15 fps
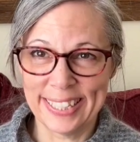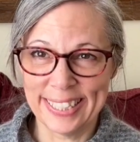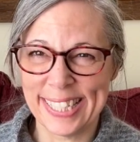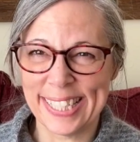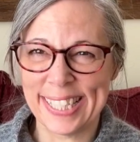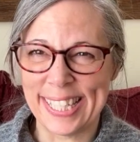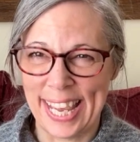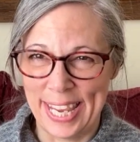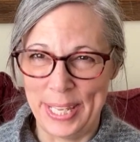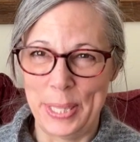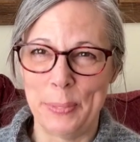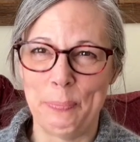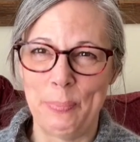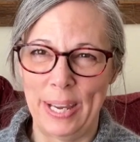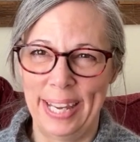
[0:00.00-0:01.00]
say
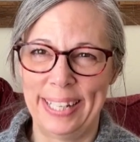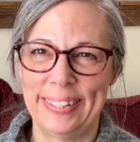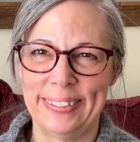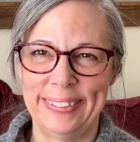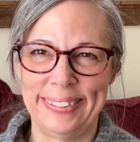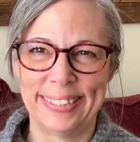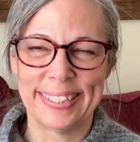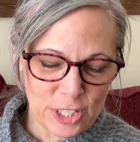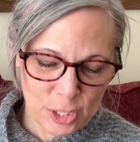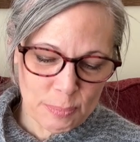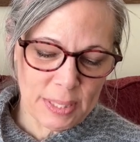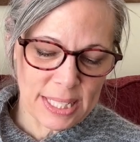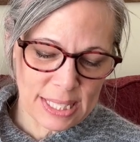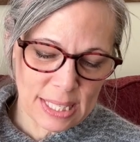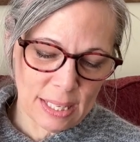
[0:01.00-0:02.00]
the pattern to
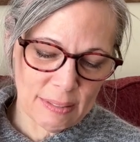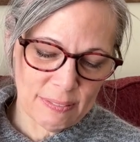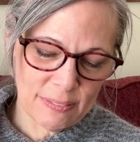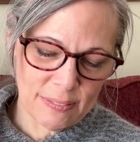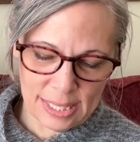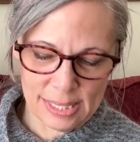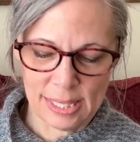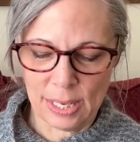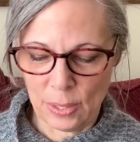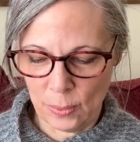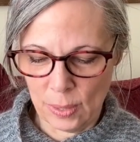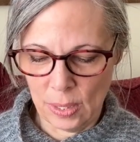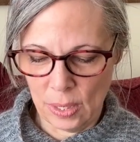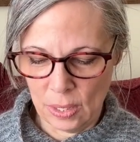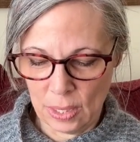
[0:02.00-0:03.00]
myself as I go
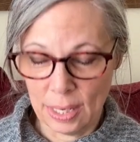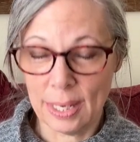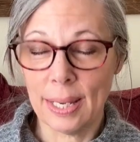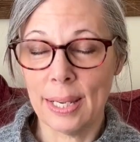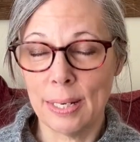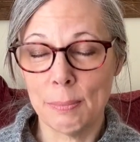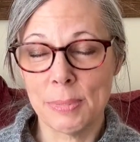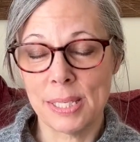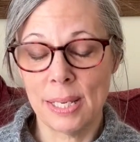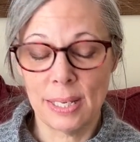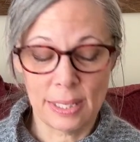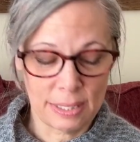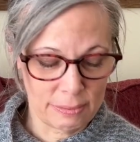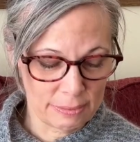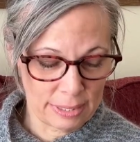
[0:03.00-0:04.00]
along. And I'm saying
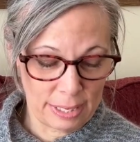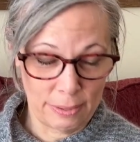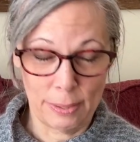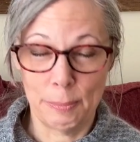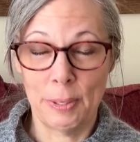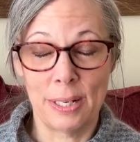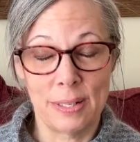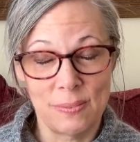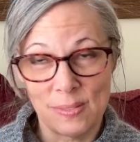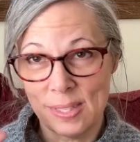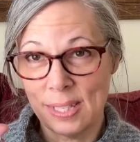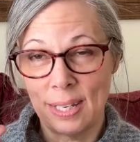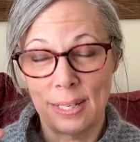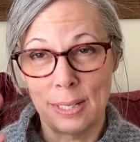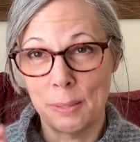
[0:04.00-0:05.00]
it out loud. I'm not even
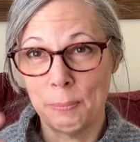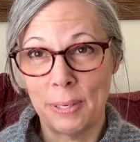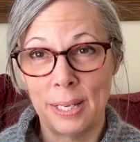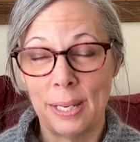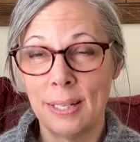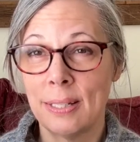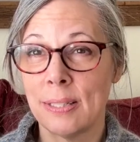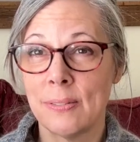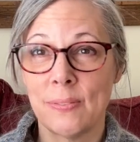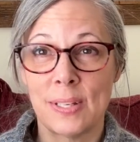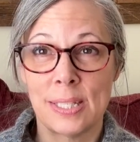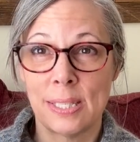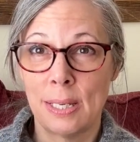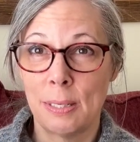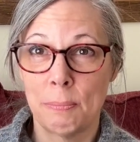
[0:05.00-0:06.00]
saying it in my head, because if I
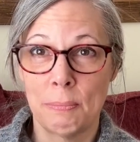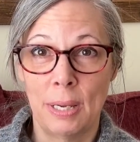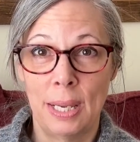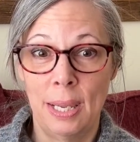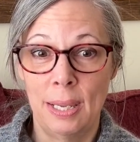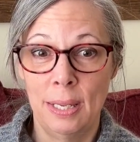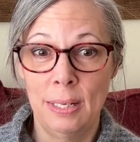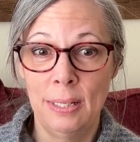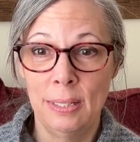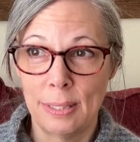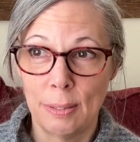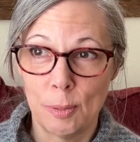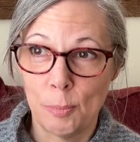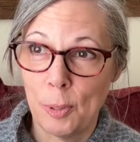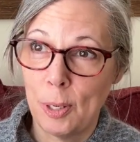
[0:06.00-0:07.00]
say it in my head, the
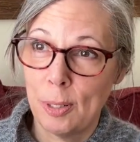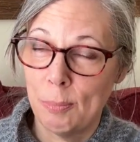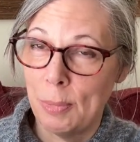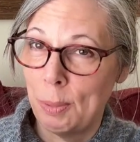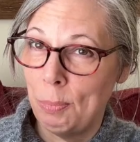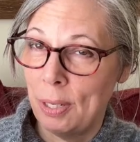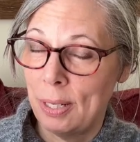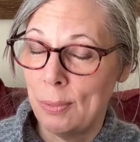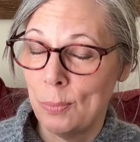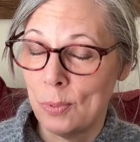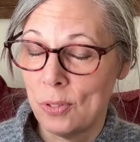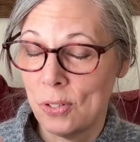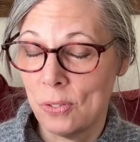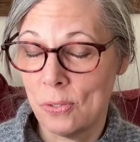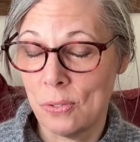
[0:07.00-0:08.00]
other part of my brain will
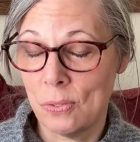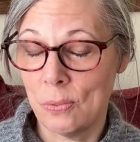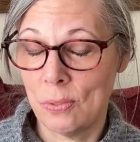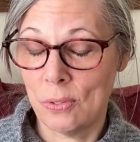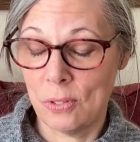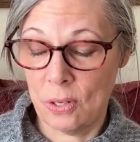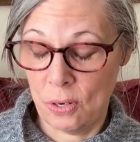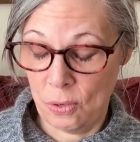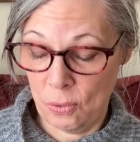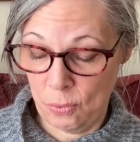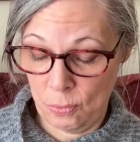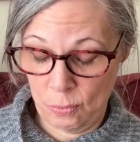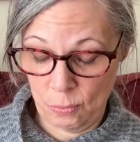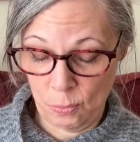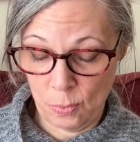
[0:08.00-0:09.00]
just
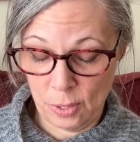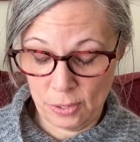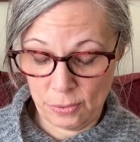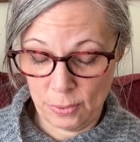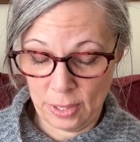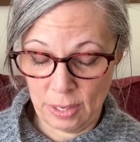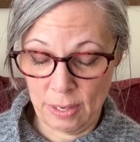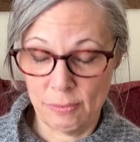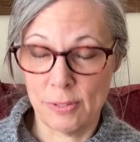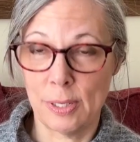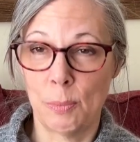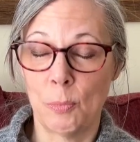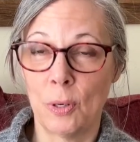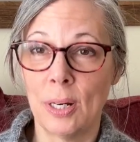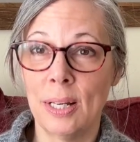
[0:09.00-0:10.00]
go wandering off
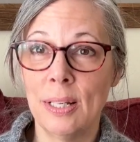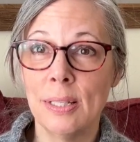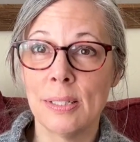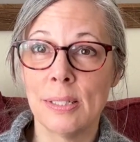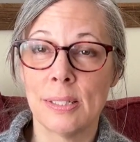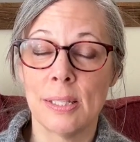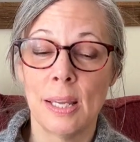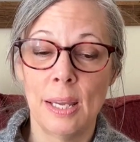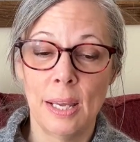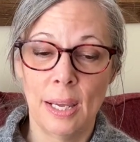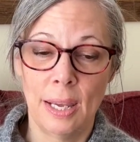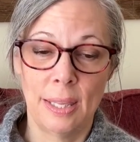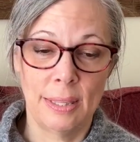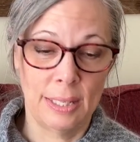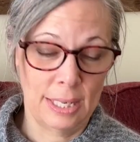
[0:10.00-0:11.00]
somewhere else.
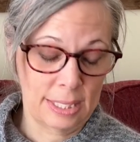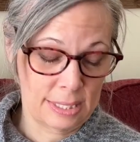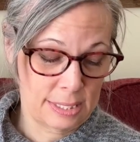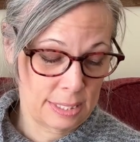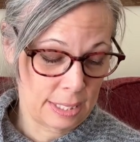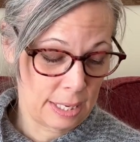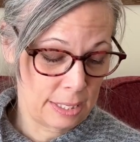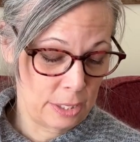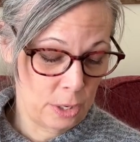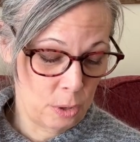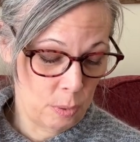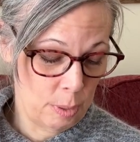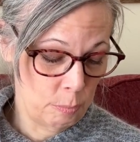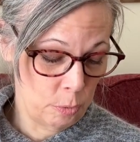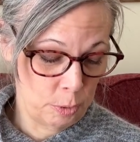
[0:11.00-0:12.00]
And the next thing I know,
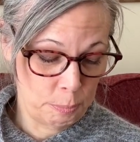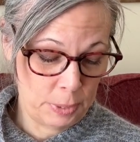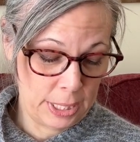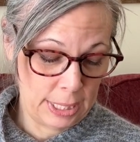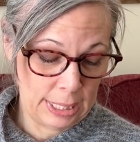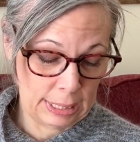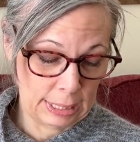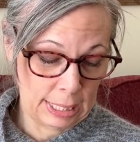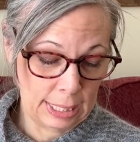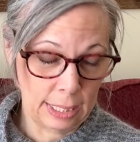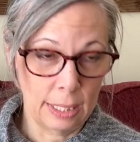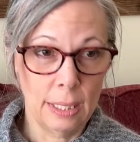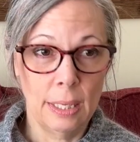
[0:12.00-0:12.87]
I'm repeating like